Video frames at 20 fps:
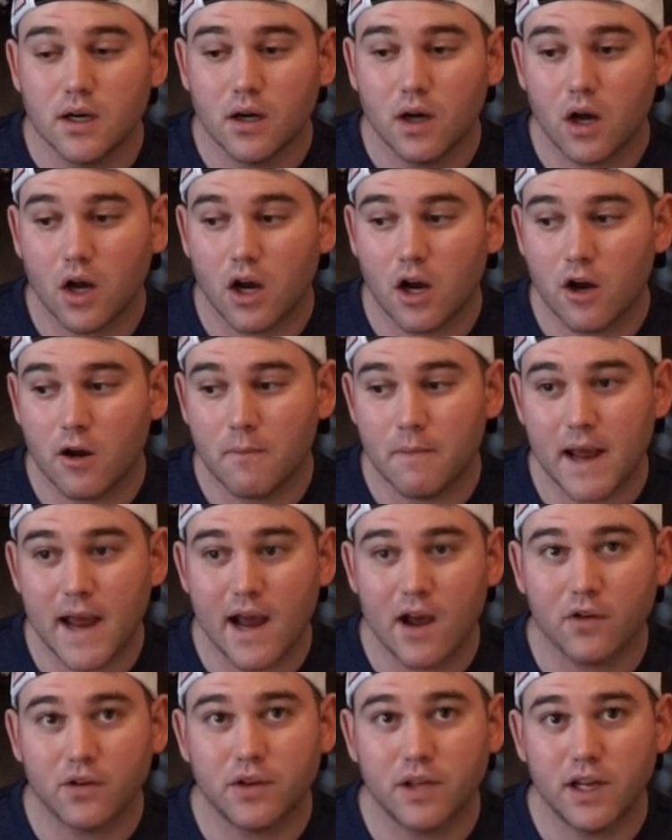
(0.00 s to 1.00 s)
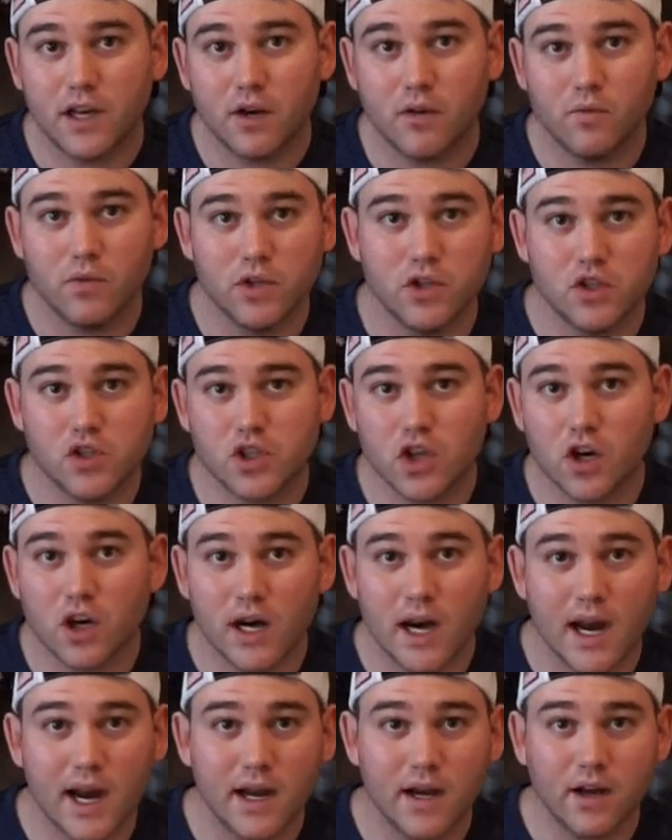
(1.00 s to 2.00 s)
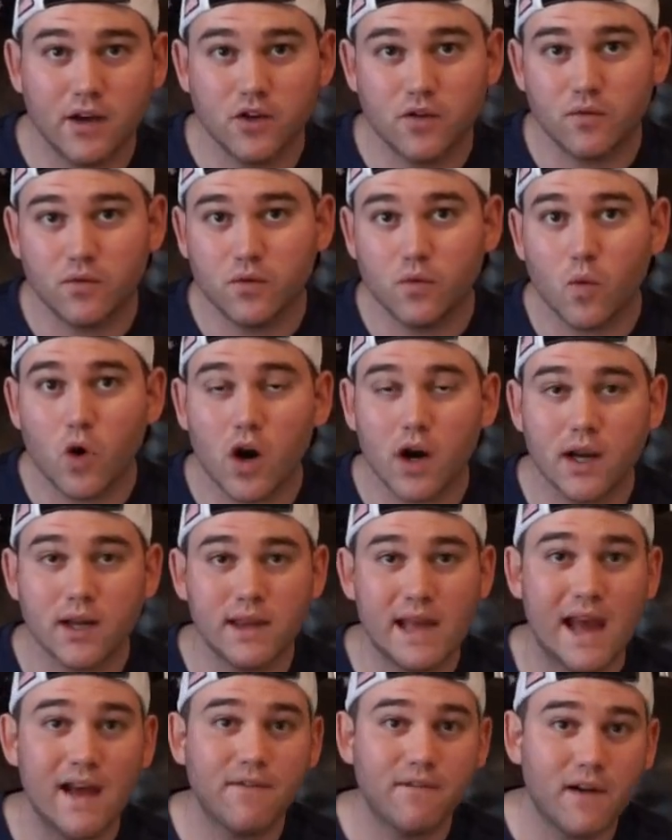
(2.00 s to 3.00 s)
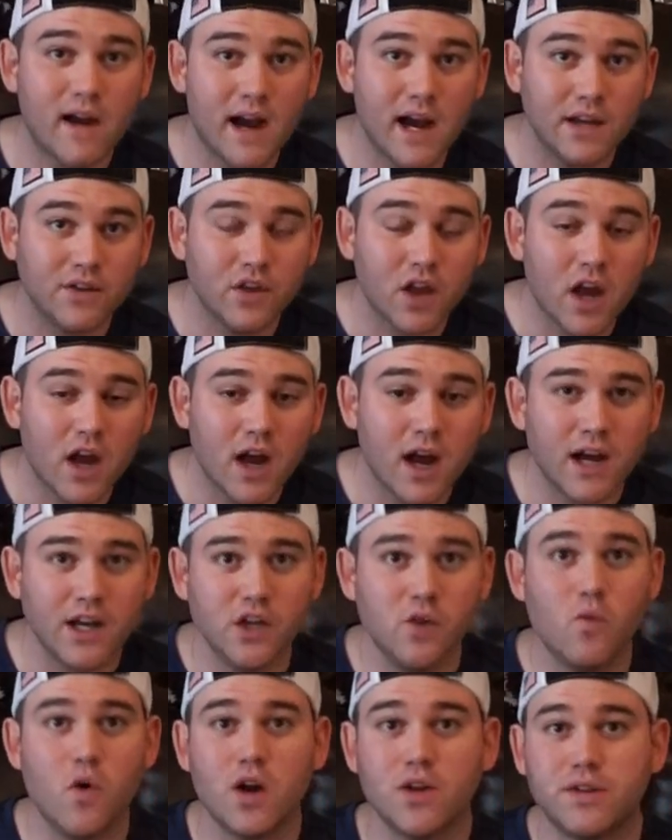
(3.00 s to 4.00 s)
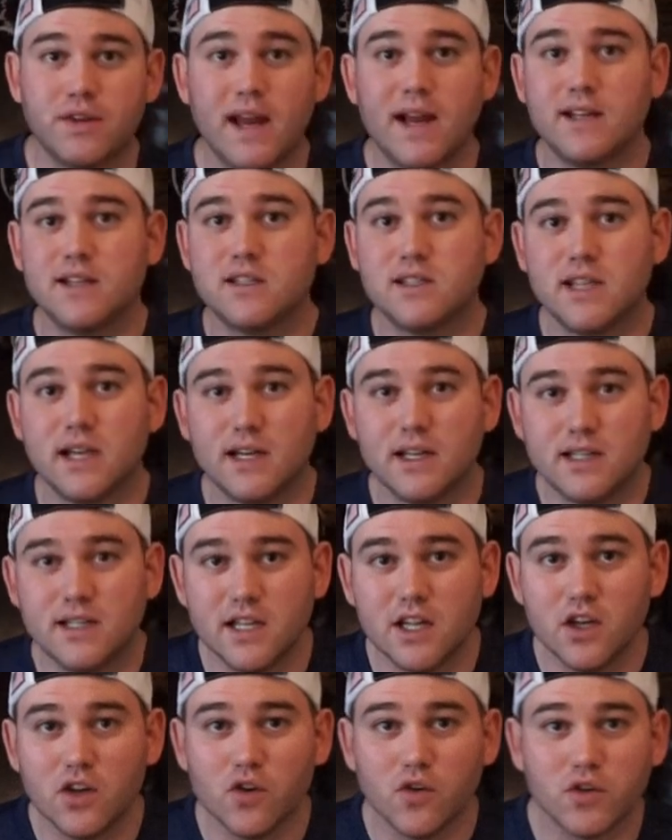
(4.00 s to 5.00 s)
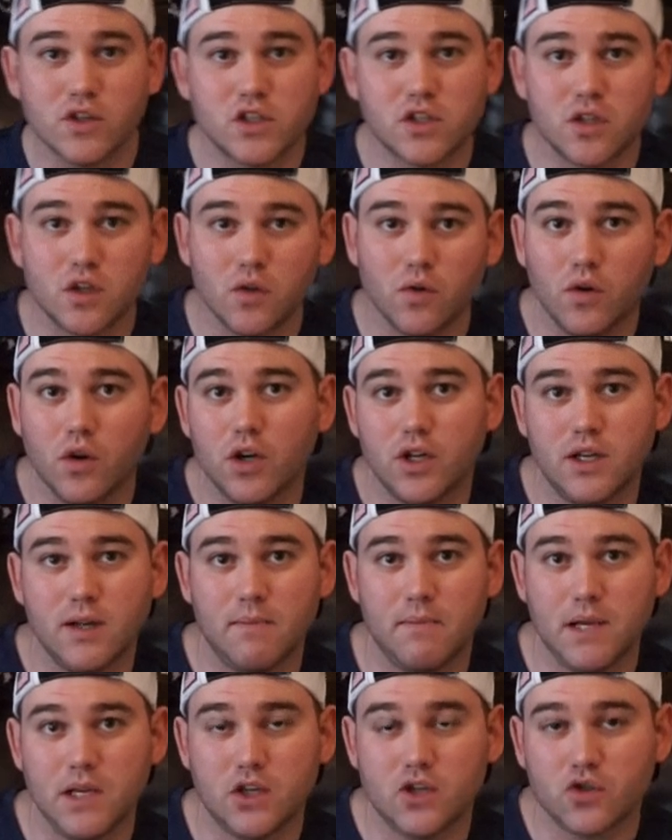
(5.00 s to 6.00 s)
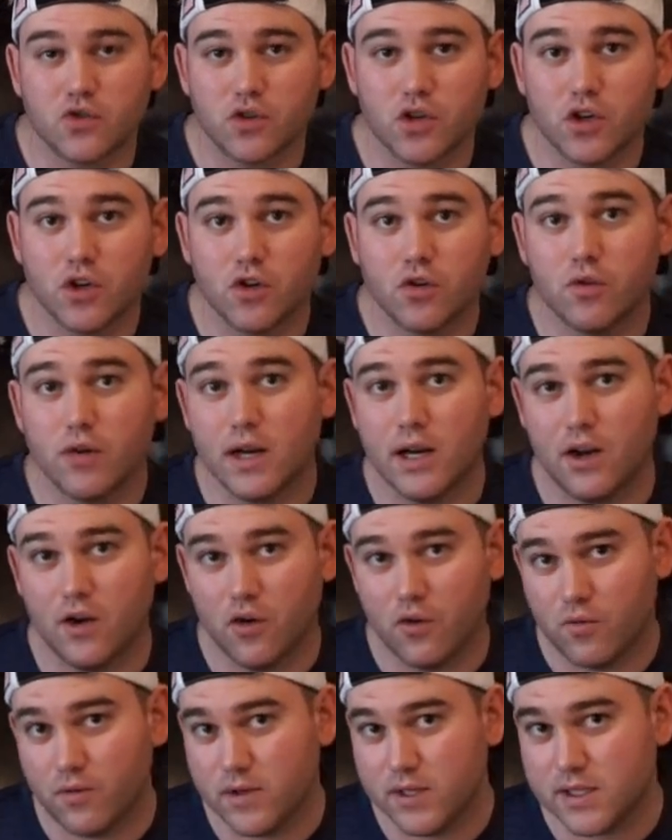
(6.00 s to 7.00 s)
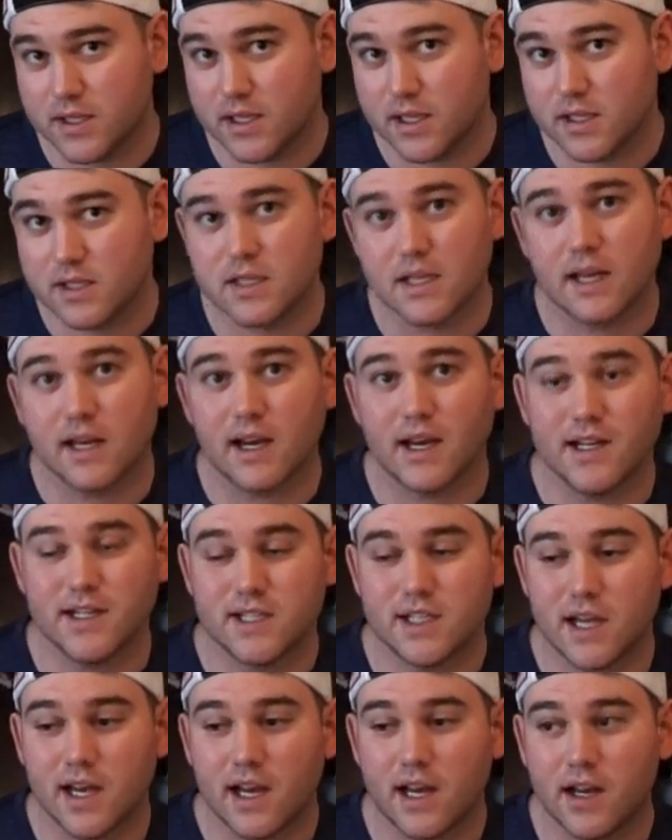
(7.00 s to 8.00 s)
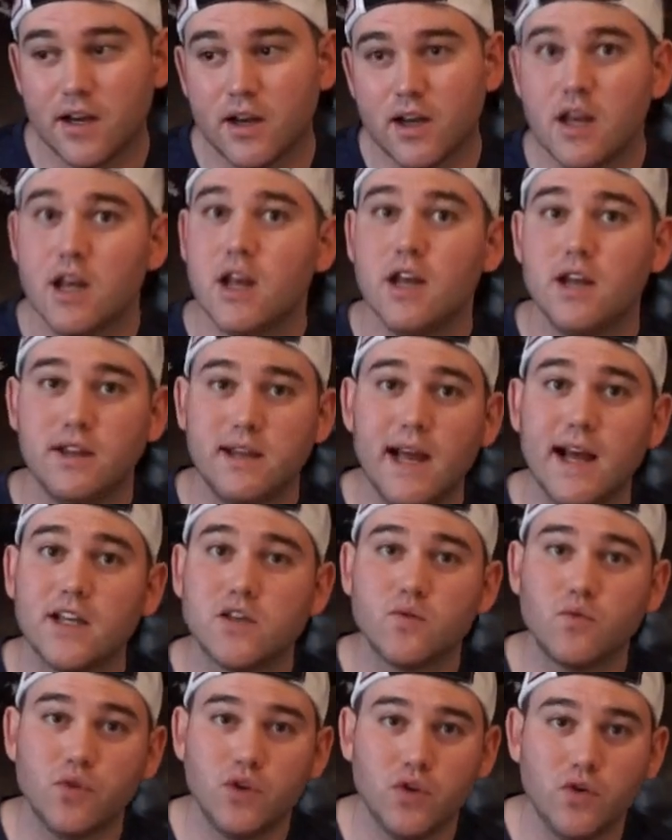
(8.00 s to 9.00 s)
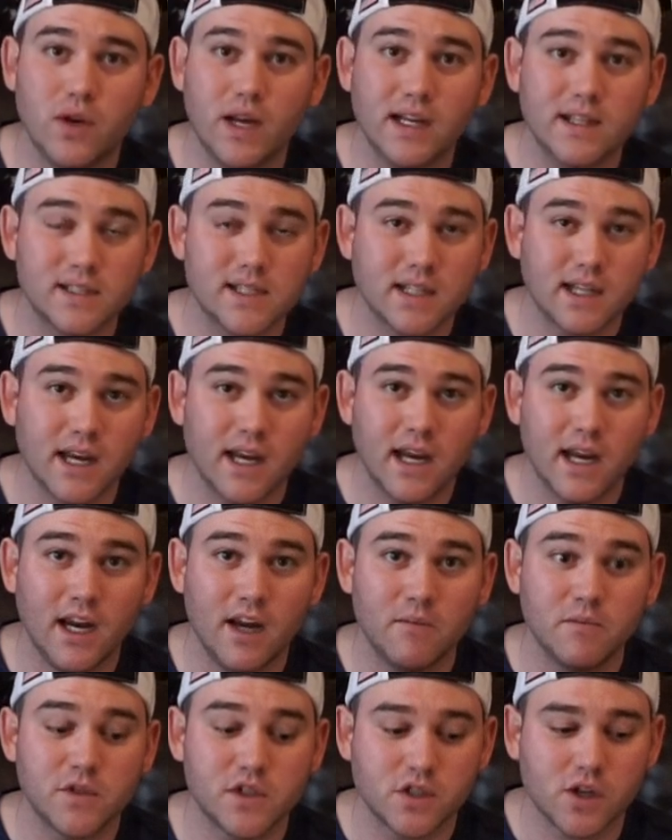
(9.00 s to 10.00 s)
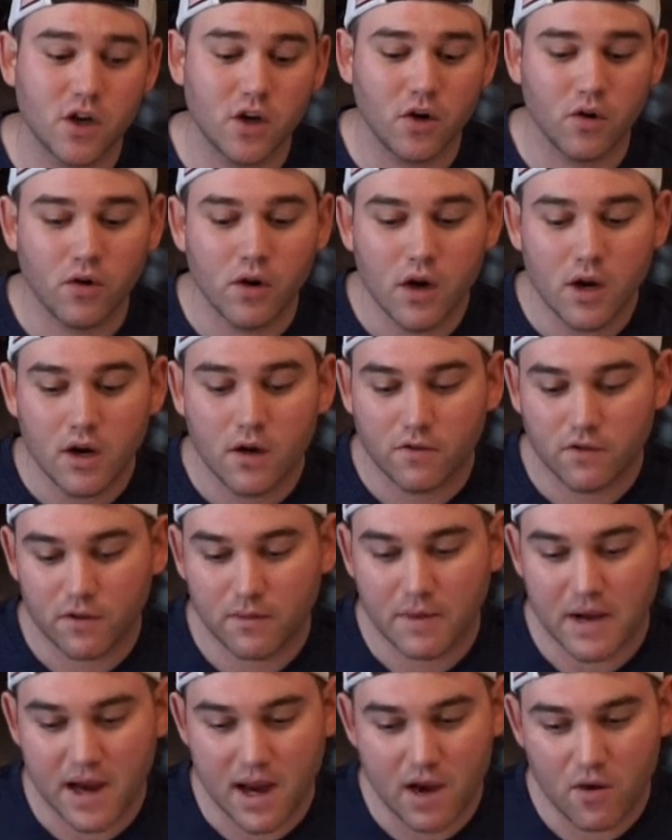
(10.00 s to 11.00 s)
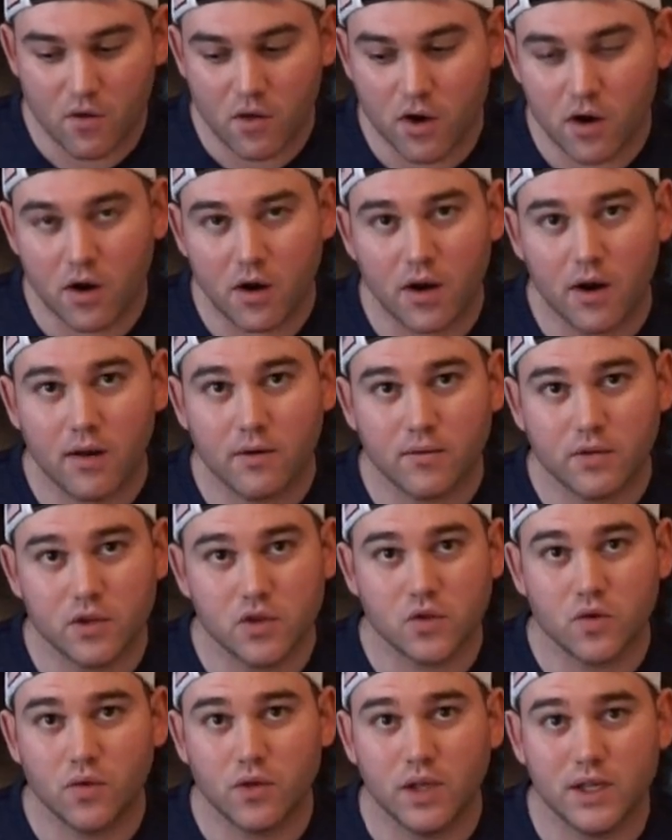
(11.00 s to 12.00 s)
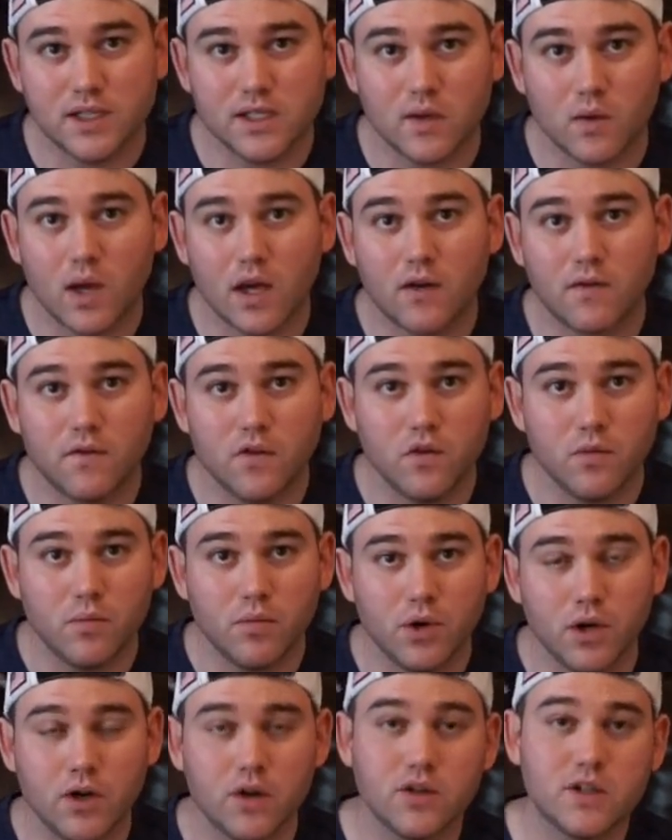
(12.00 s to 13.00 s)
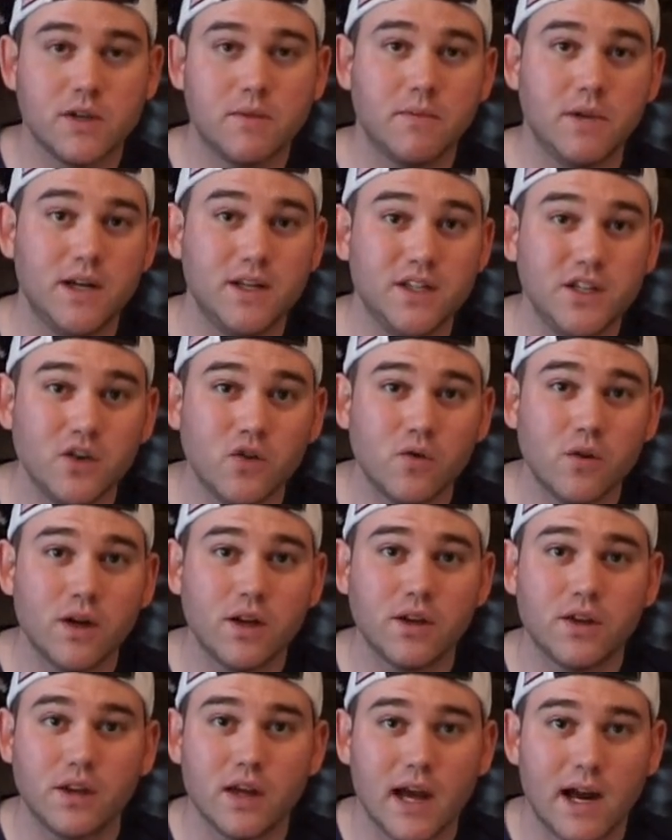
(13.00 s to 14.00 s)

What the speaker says: out there. When you start kind of walking that fine line, you want that sick deal, it's too good to be true, it always is, like I said, that's when you get scammed. So from now on, there's only a select few breeders I'm going to deal with.